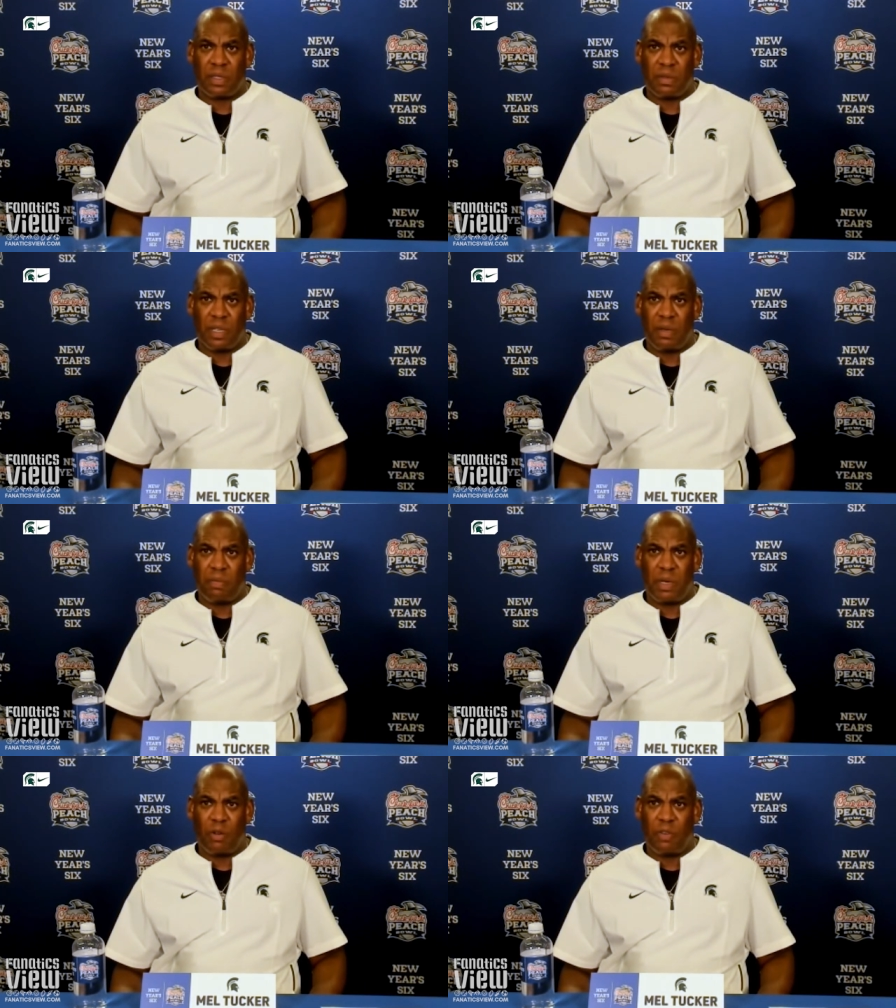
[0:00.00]
uh,
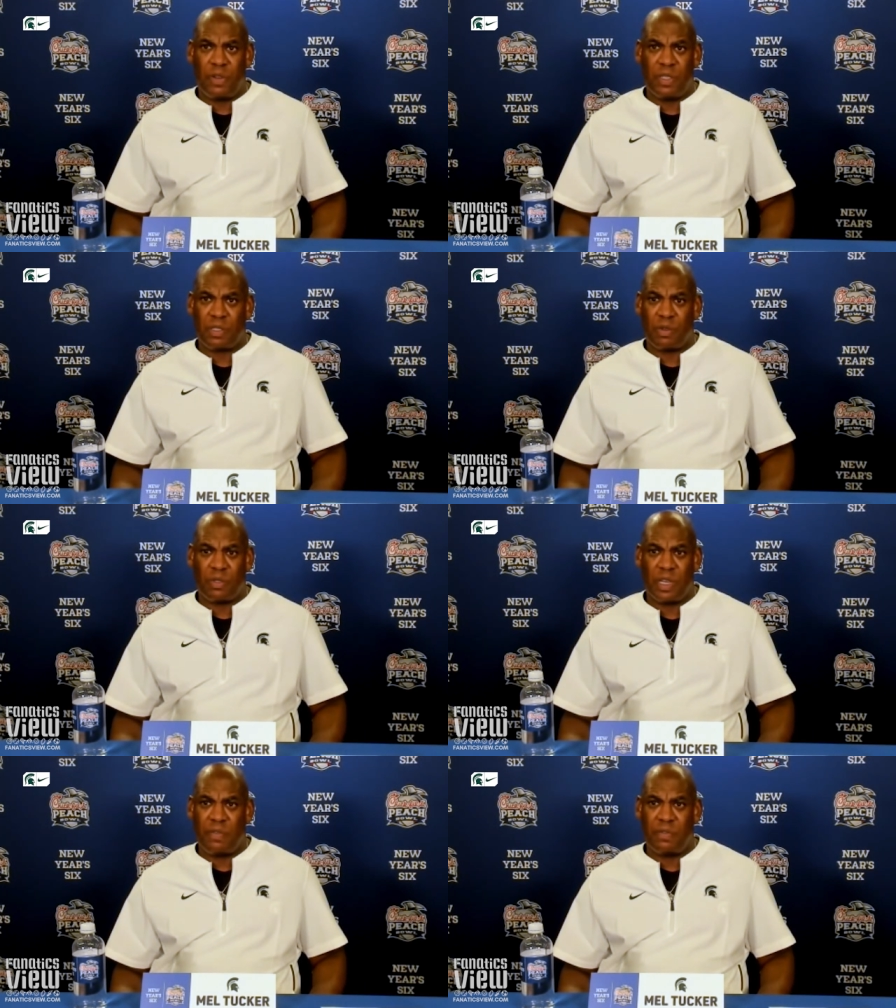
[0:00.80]
mental and physical
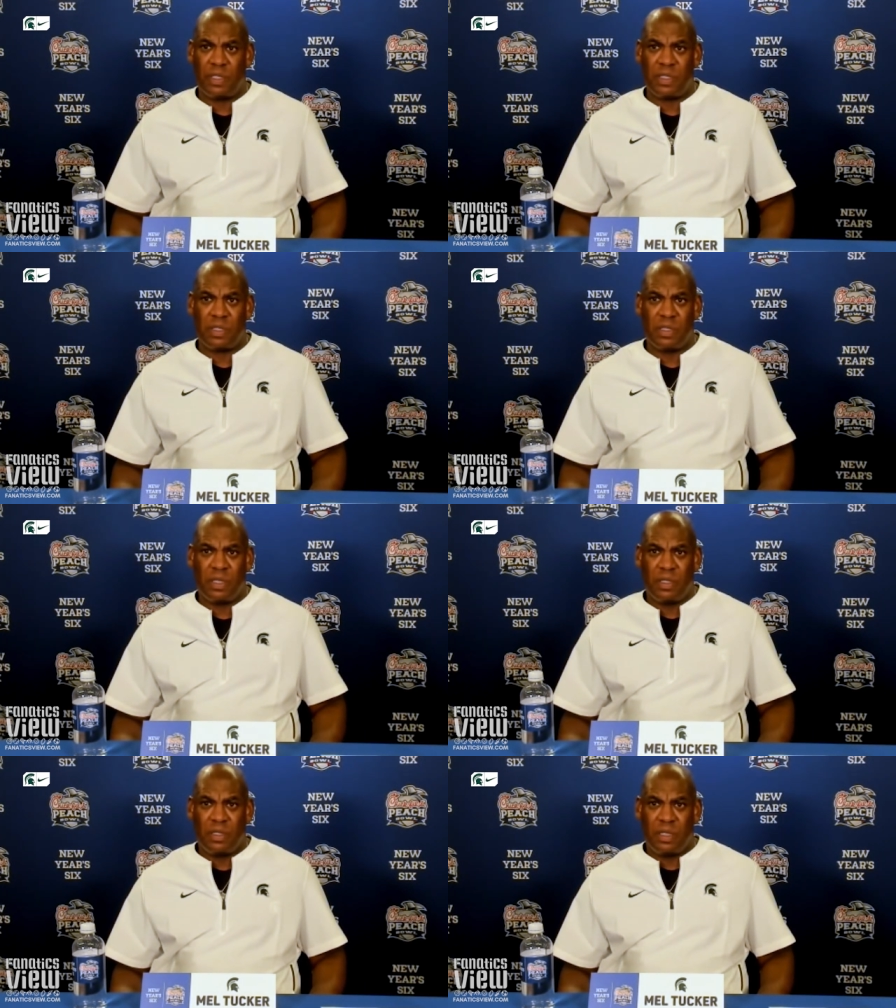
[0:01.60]
toughness
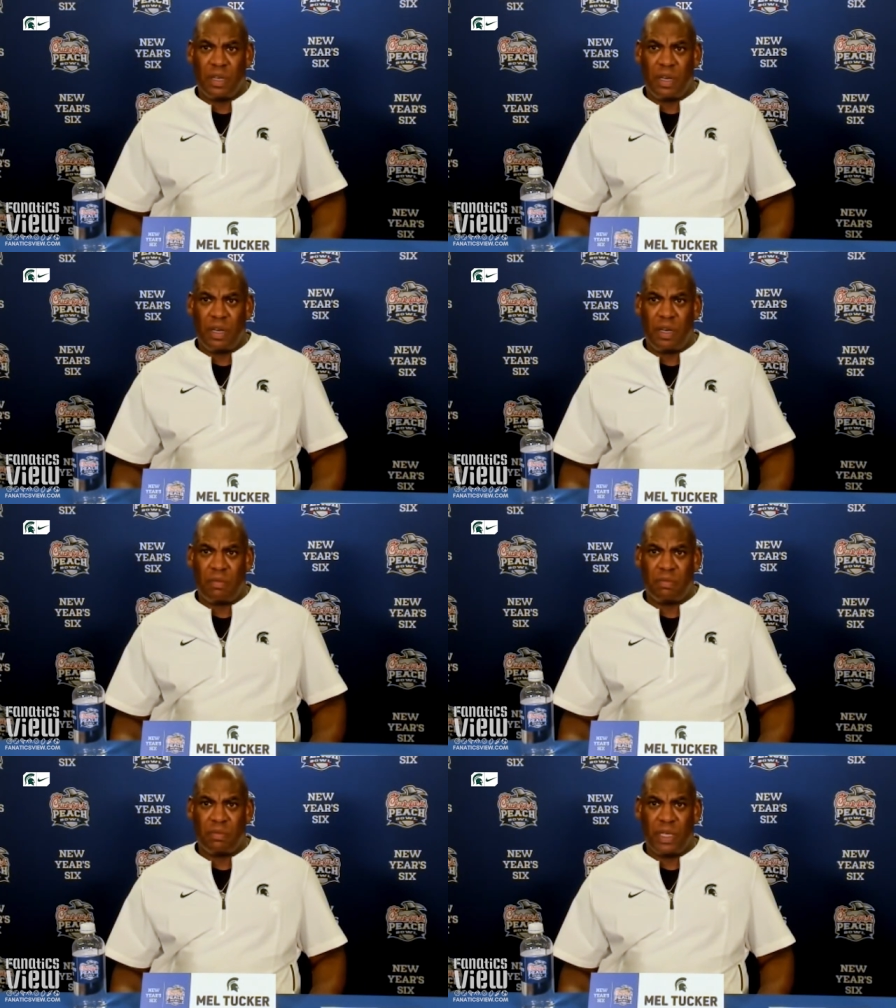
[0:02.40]

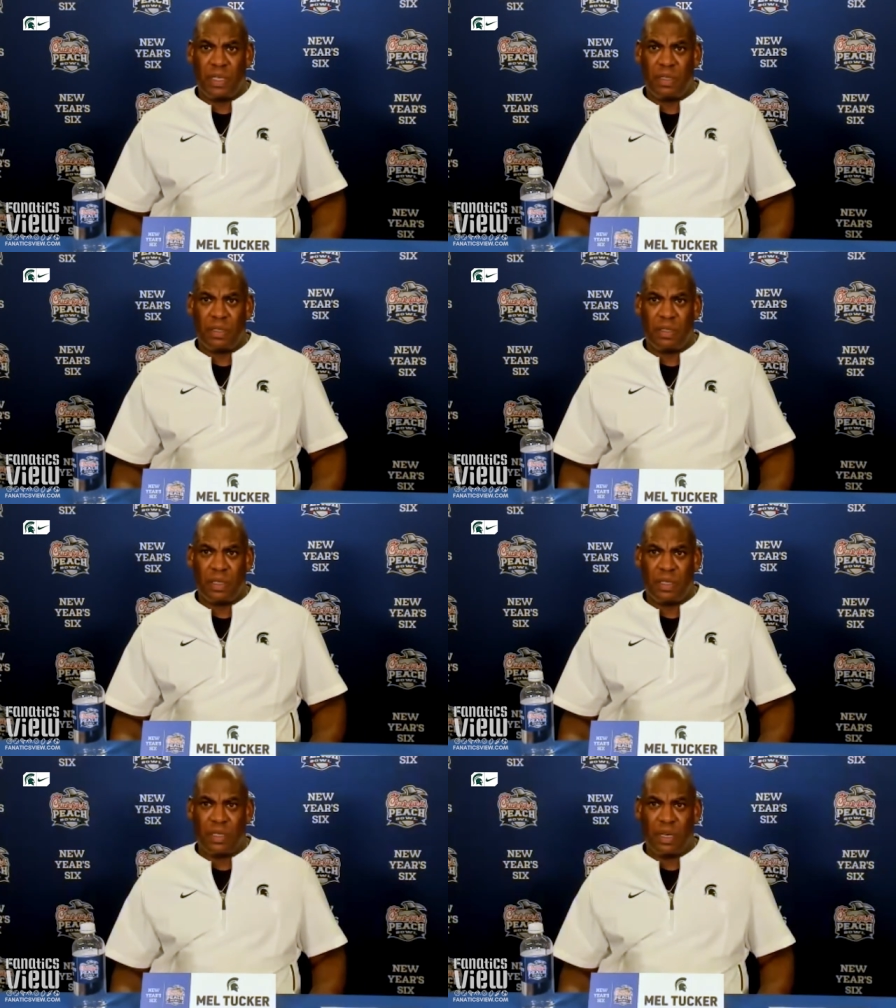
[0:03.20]
um, and
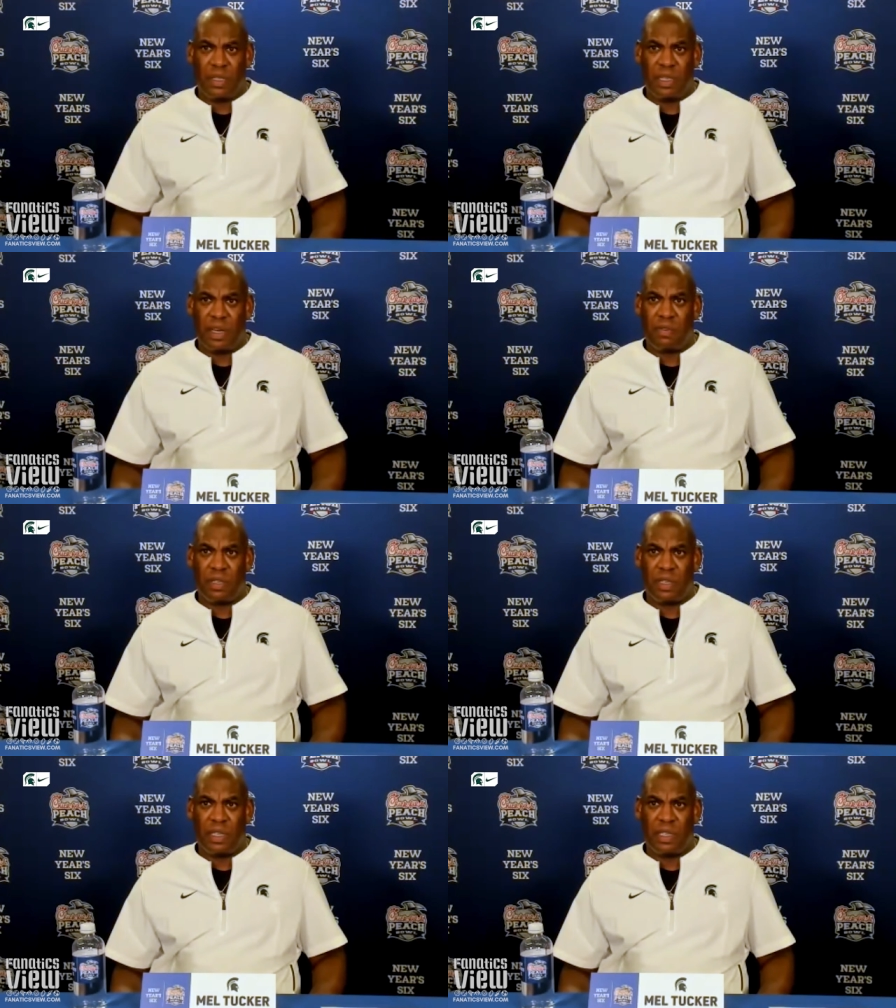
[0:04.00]
a
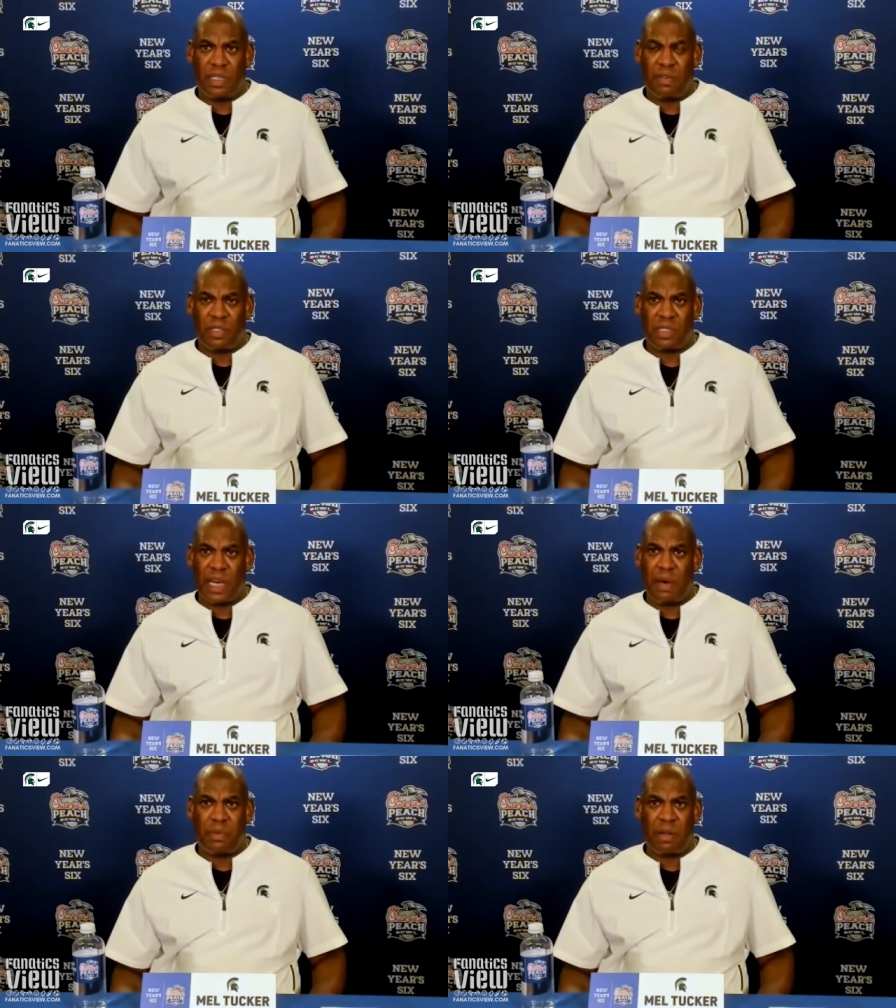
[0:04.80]
never a never
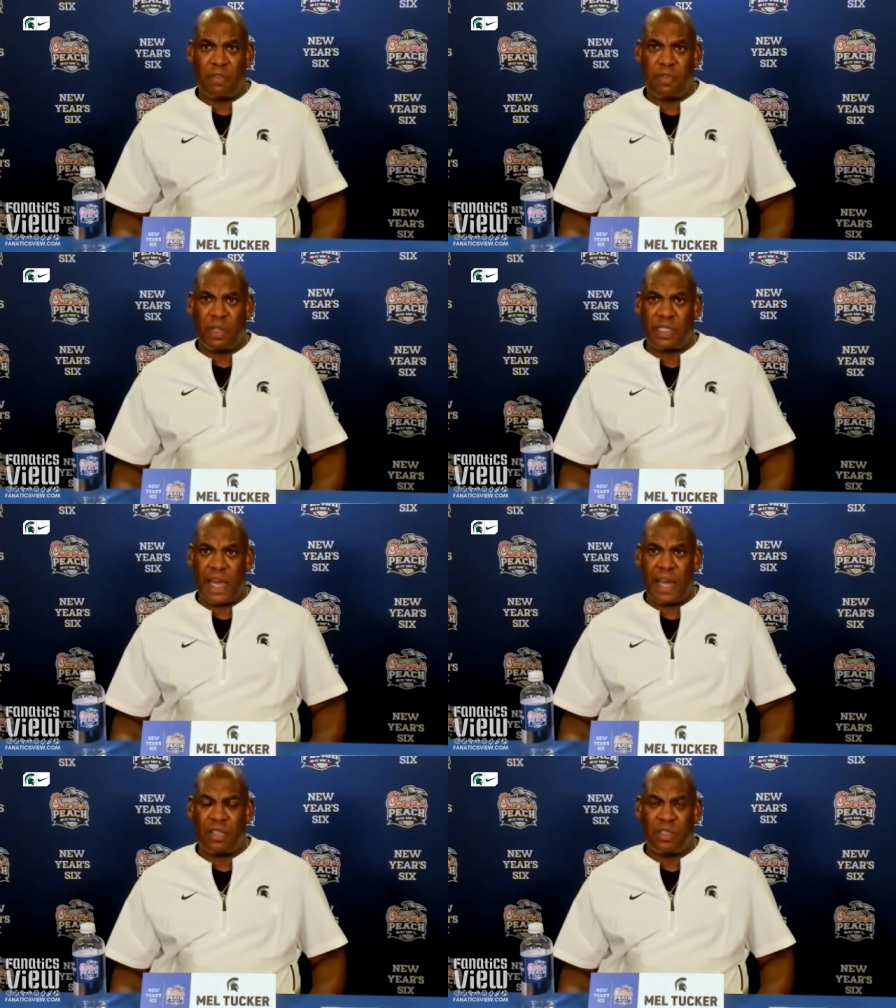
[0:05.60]
stop, never flinch
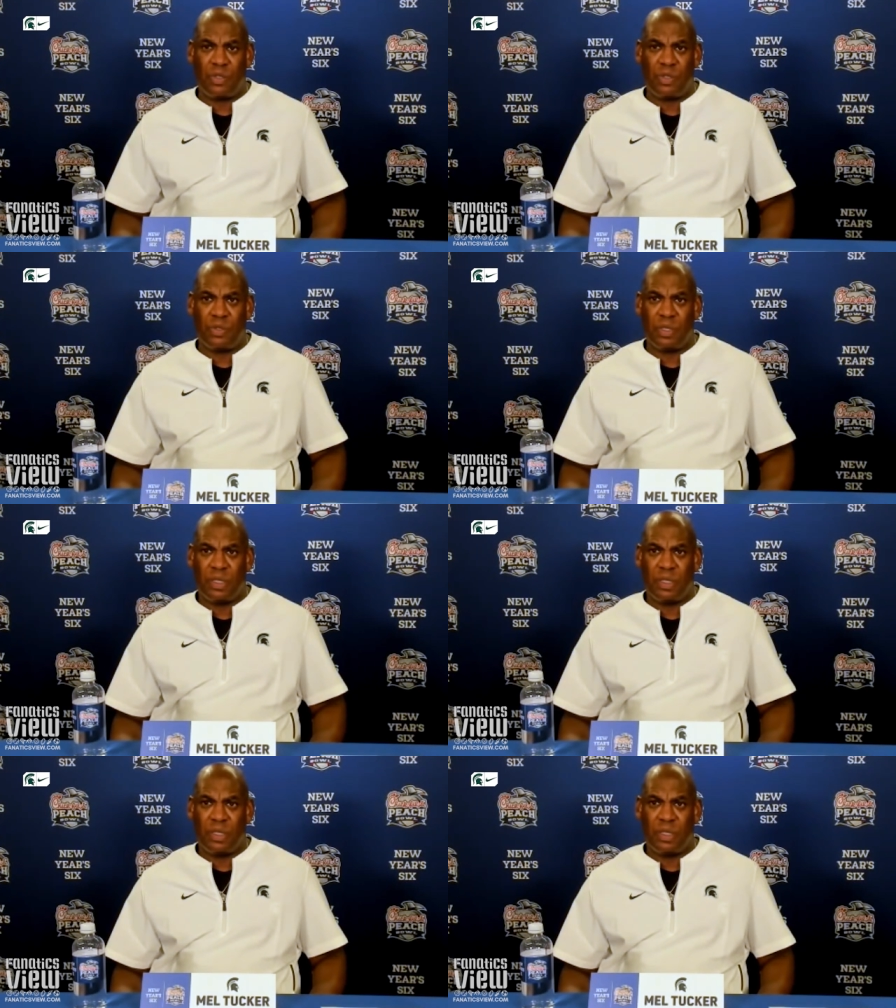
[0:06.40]
attitude,